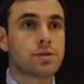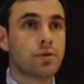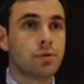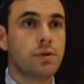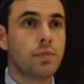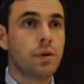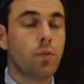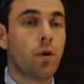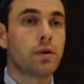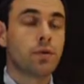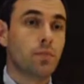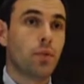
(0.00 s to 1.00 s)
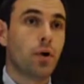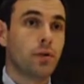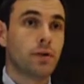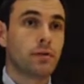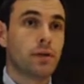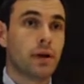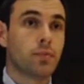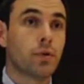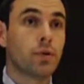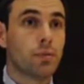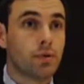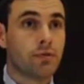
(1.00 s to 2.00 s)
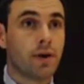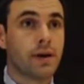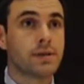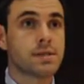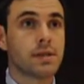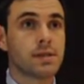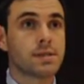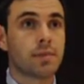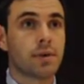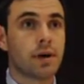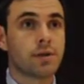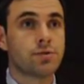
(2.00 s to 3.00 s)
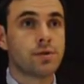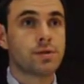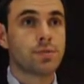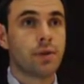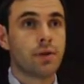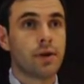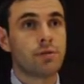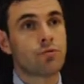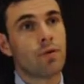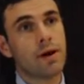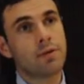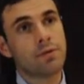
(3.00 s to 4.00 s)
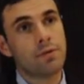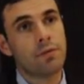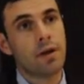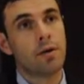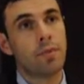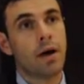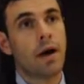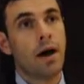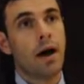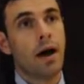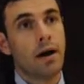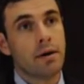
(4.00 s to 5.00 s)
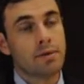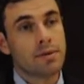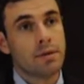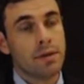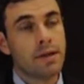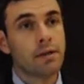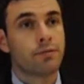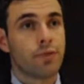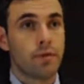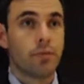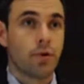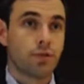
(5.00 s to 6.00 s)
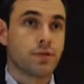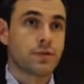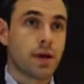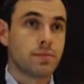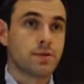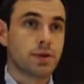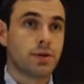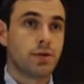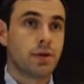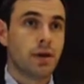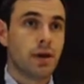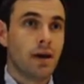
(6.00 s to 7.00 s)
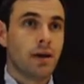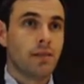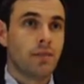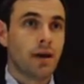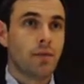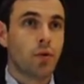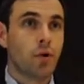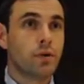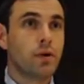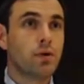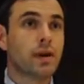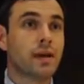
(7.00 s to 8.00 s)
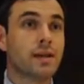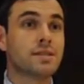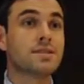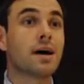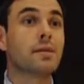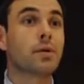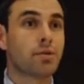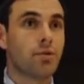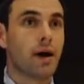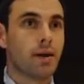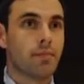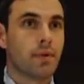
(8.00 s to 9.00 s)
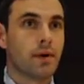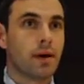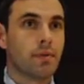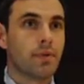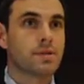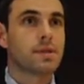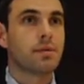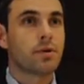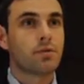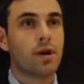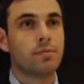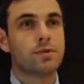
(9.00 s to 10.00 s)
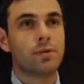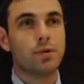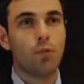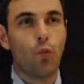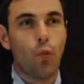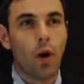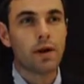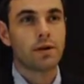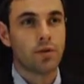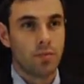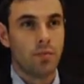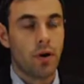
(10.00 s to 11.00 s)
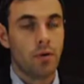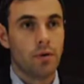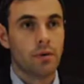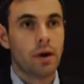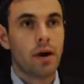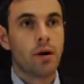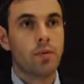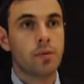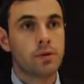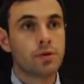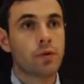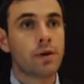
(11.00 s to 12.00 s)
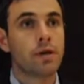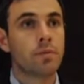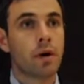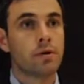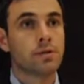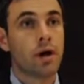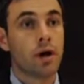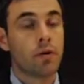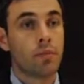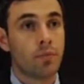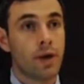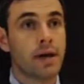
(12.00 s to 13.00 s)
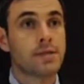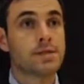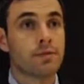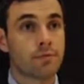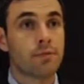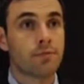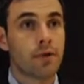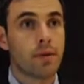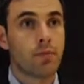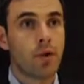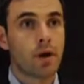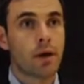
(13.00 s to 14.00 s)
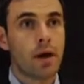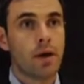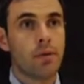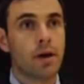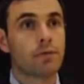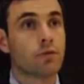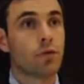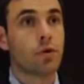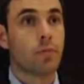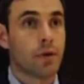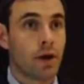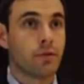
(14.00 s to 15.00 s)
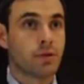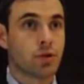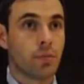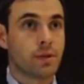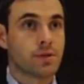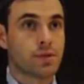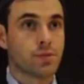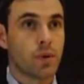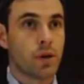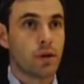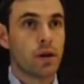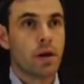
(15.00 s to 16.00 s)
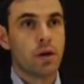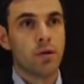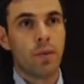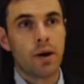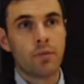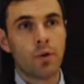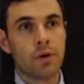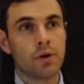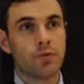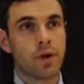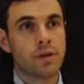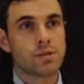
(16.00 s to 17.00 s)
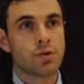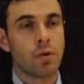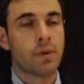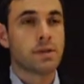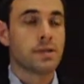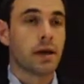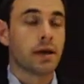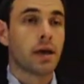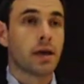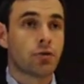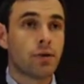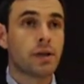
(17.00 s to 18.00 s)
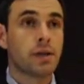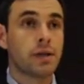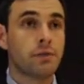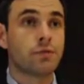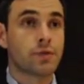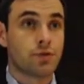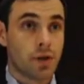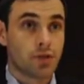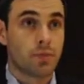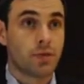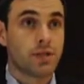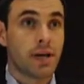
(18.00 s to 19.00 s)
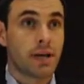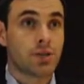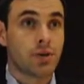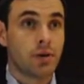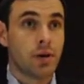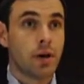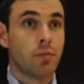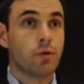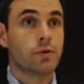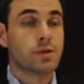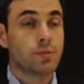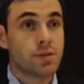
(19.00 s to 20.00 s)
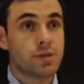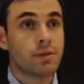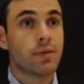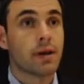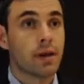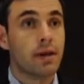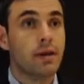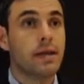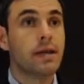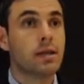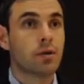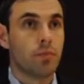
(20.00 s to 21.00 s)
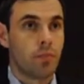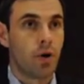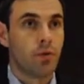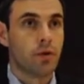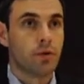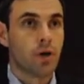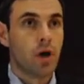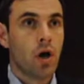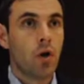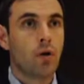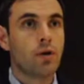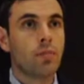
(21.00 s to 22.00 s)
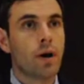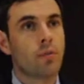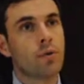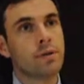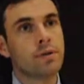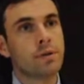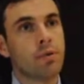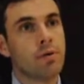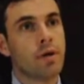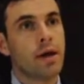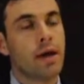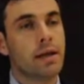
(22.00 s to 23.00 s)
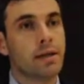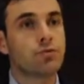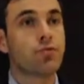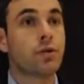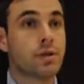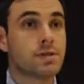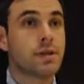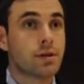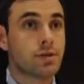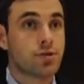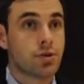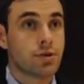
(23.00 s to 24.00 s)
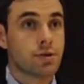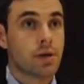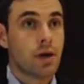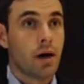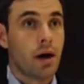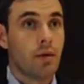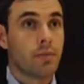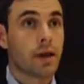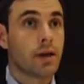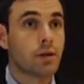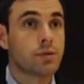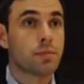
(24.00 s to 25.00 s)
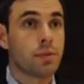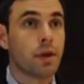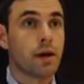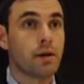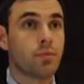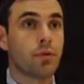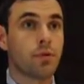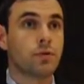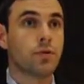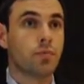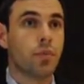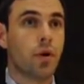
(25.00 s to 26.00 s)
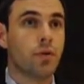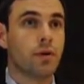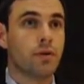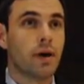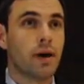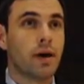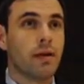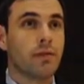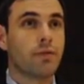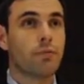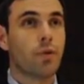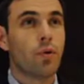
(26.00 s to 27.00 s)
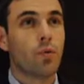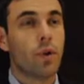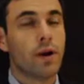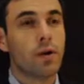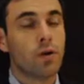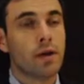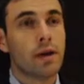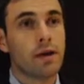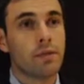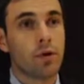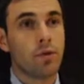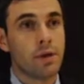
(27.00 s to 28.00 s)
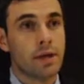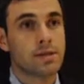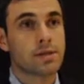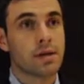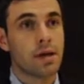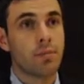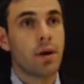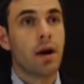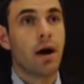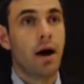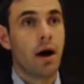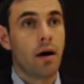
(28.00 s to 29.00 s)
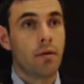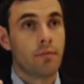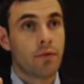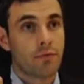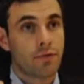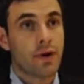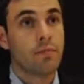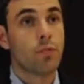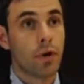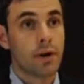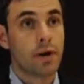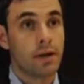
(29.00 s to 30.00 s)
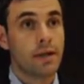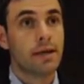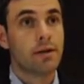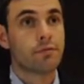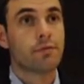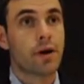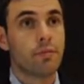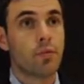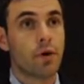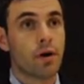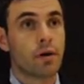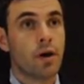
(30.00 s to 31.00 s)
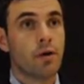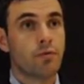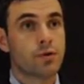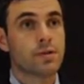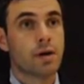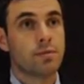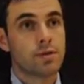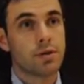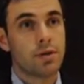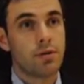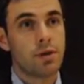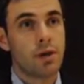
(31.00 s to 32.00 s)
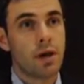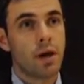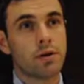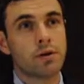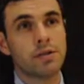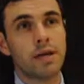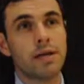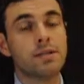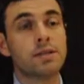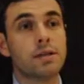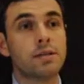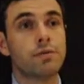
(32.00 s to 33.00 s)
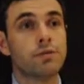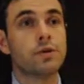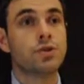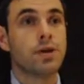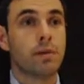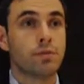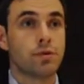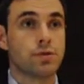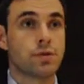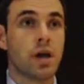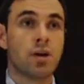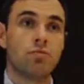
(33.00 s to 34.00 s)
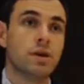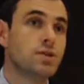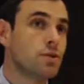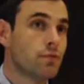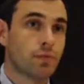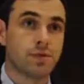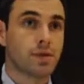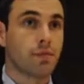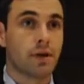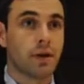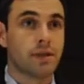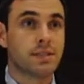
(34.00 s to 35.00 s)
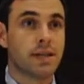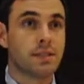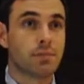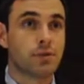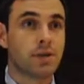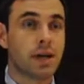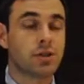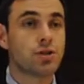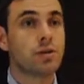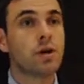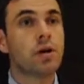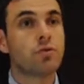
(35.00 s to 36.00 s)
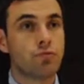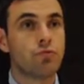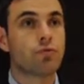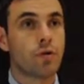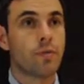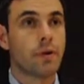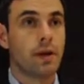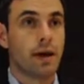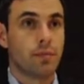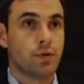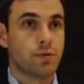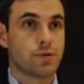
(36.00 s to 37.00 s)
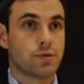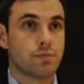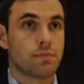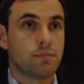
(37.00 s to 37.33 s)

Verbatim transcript: solely be one component. Like what you will find is that some countries, when they tried to develop a legal framework for cybersecurity, they were only looking at cybercrime. But cybercrime is only one component. When we're talking about a comprehensive framework, we have to talk about other topics as well. You might want to address topics like critical infrastructure protection with a specific legal component. Or you might want to deal with electronic signatures um, that can also play an important component. Therefore, when looking at the whole landscape, um, framework, a legal framework for cybersecurity contains different chapters, ranging from something like data protection to criminal abuse.